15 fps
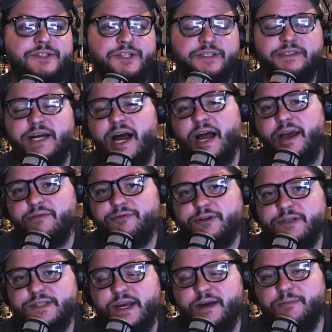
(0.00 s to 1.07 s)
are just dying for
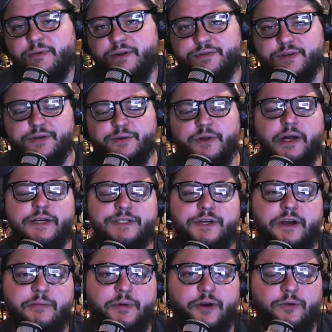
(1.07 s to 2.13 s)
a sample of the new Elijah
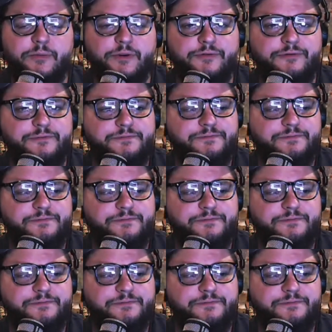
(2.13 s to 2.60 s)
Craig Barrel Proof,